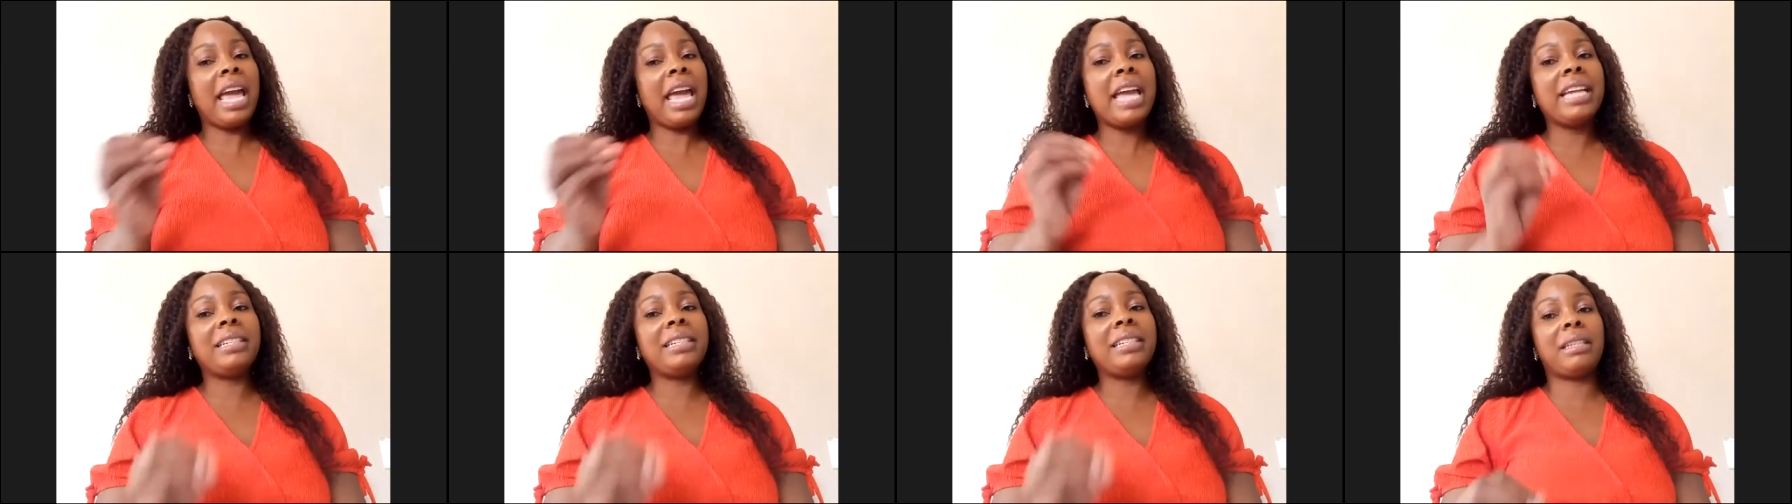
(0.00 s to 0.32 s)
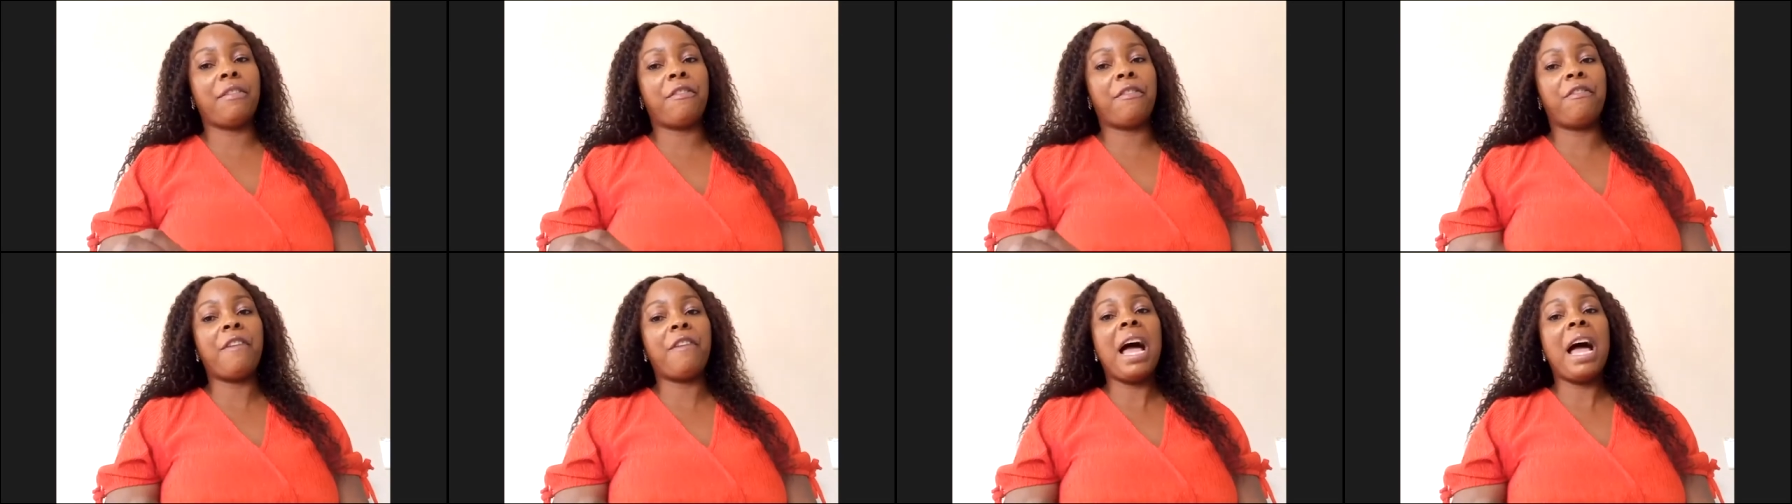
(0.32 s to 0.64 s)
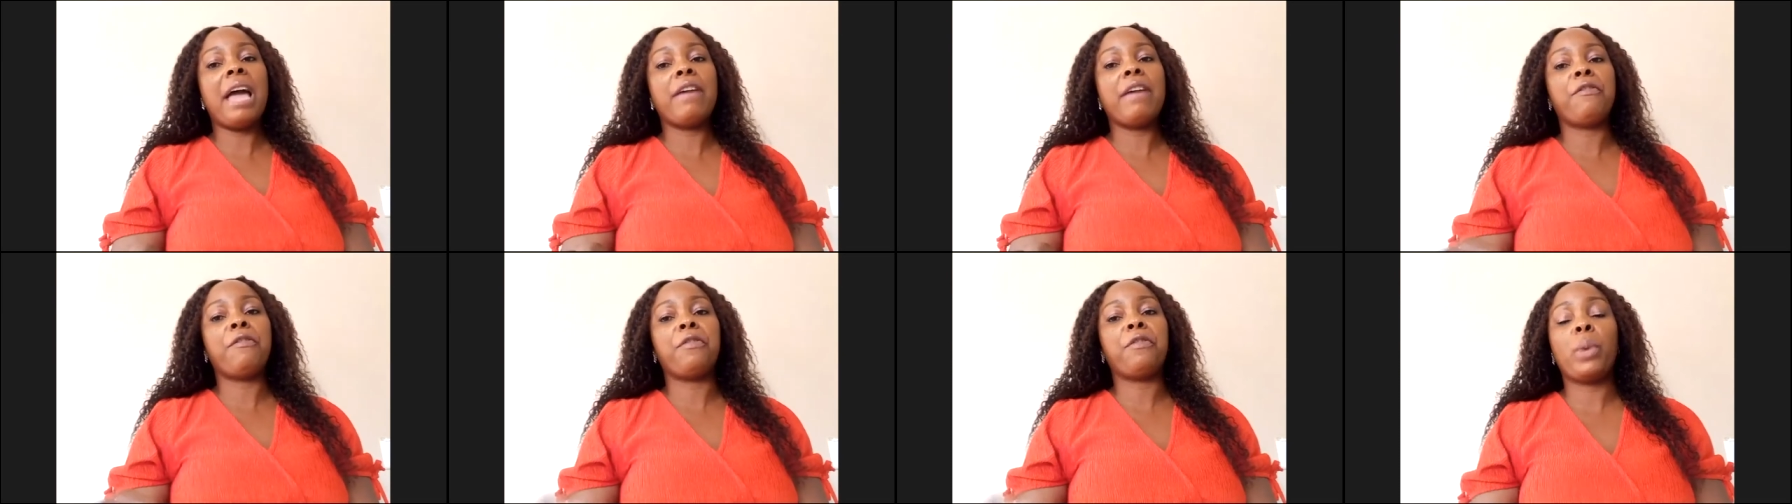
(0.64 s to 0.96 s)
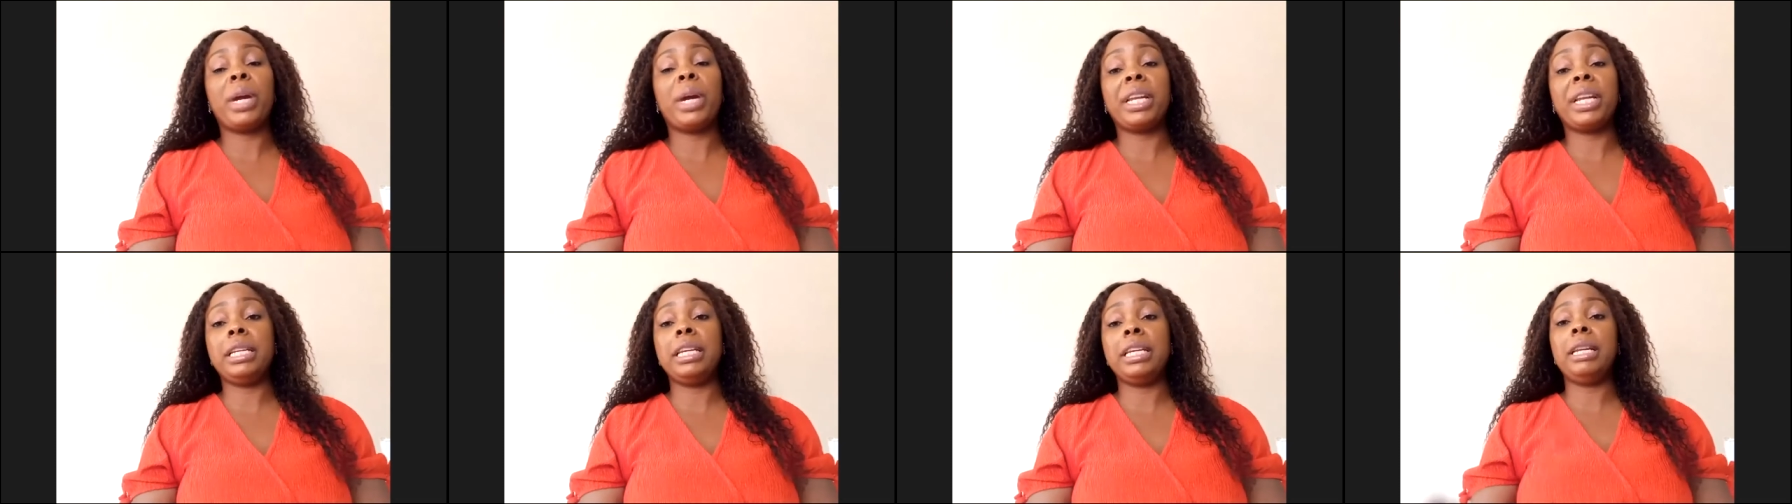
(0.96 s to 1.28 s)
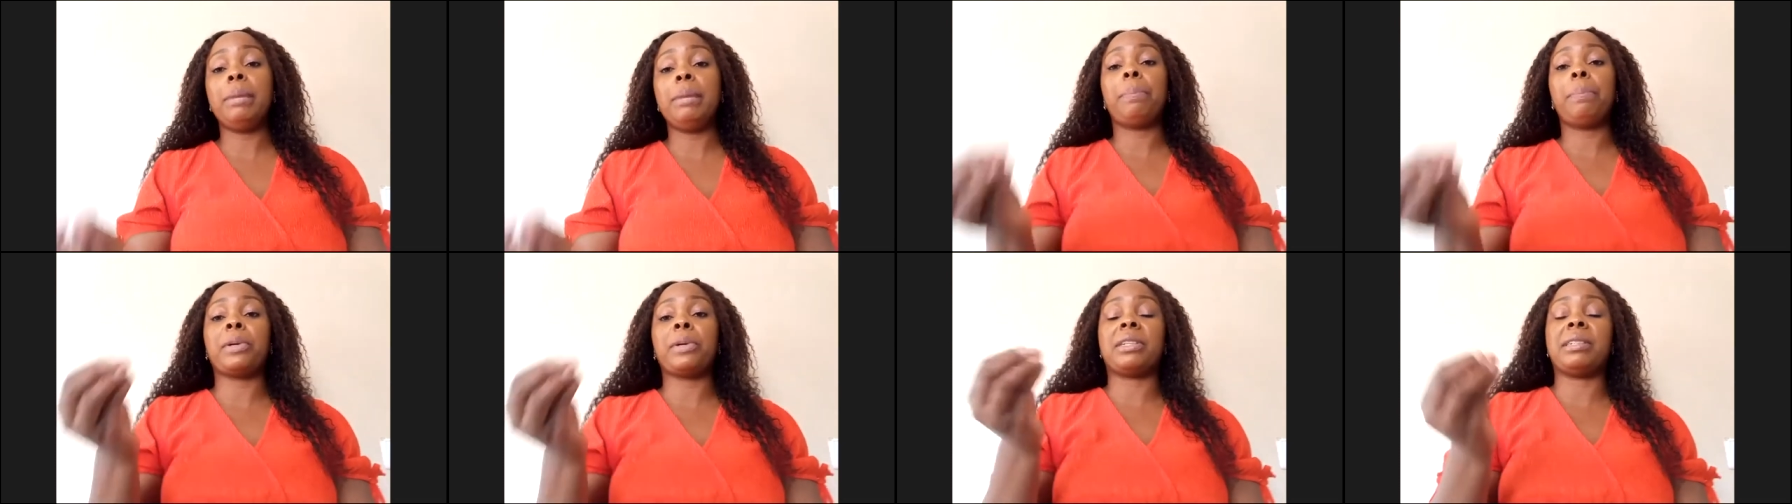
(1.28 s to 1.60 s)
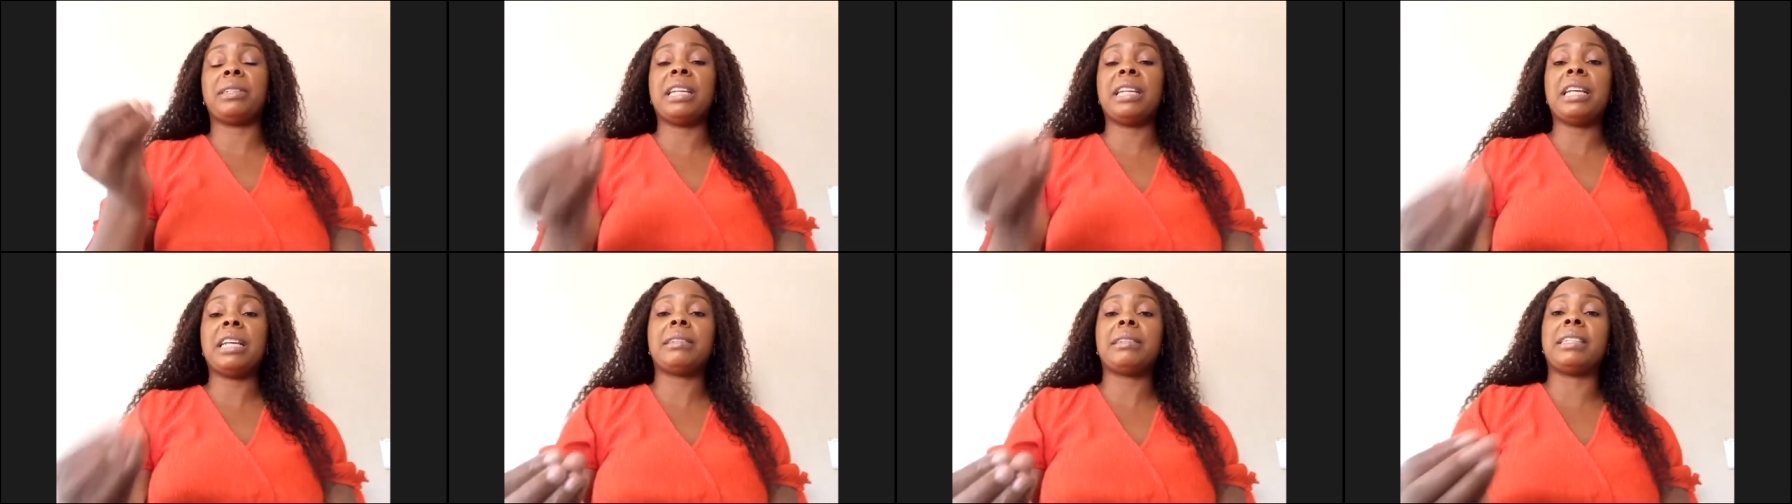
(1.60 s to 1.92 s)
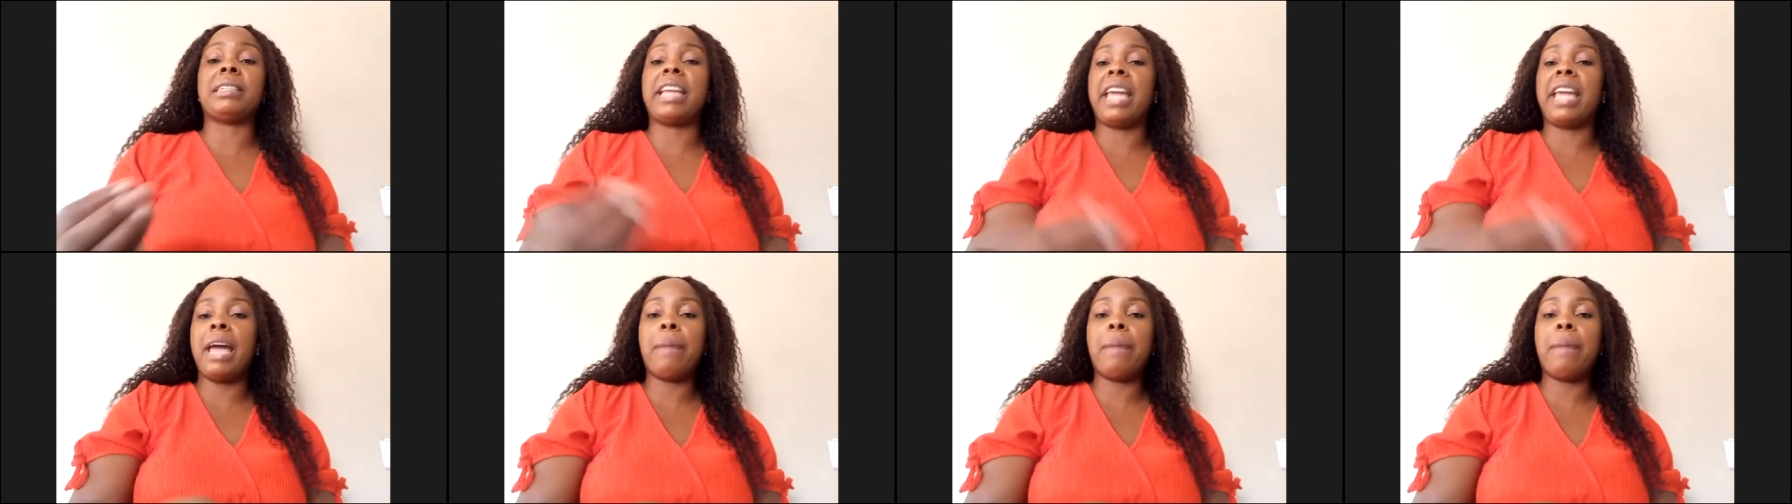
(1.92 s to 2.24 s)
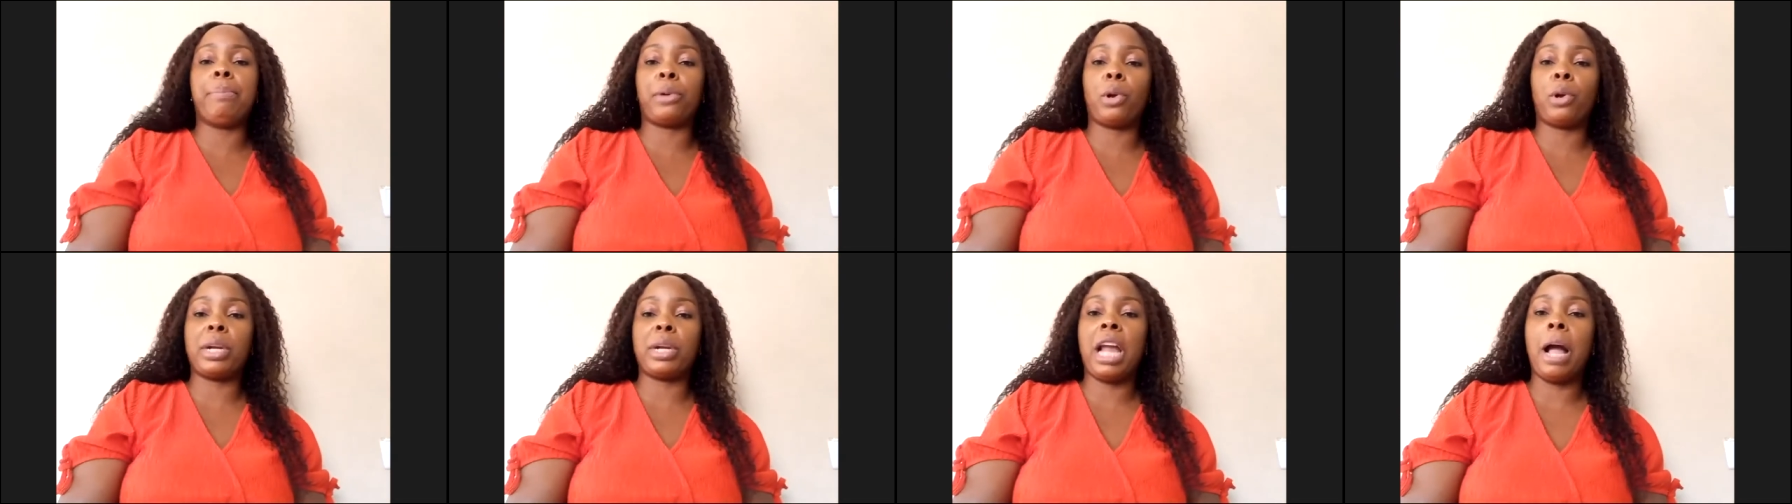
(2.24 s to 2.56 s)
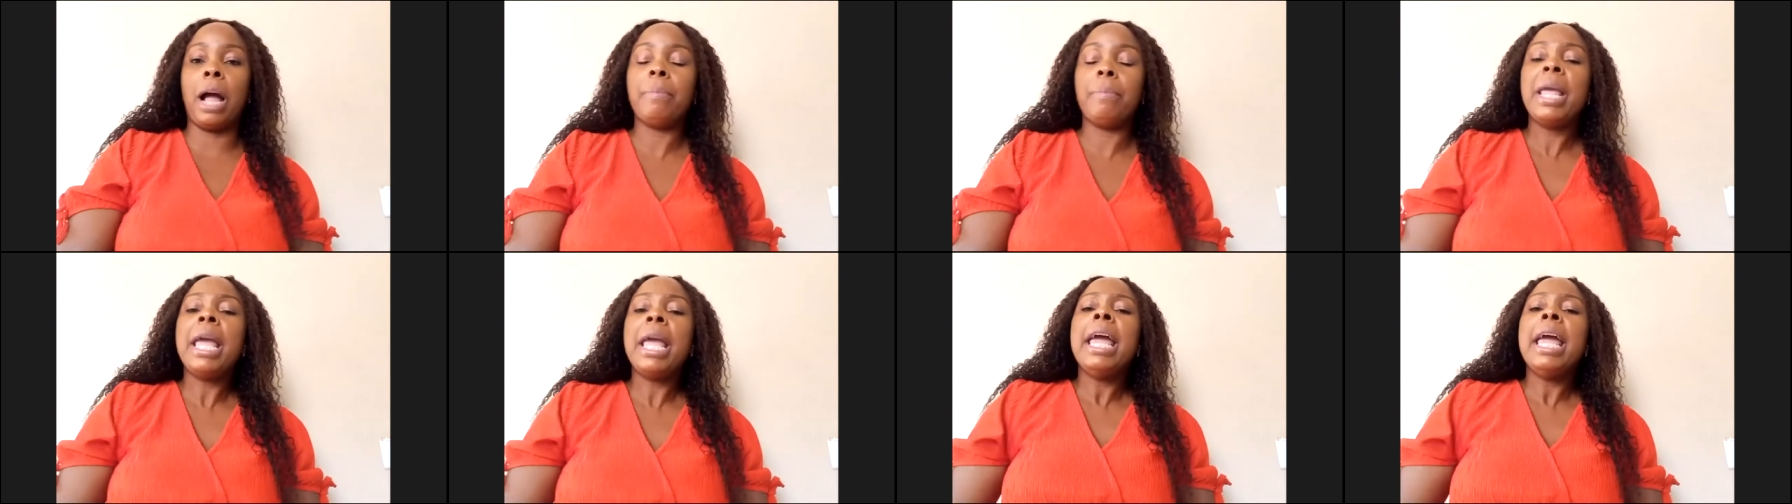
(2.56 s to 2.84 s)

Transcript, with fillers: 85 when he possessed Hebron.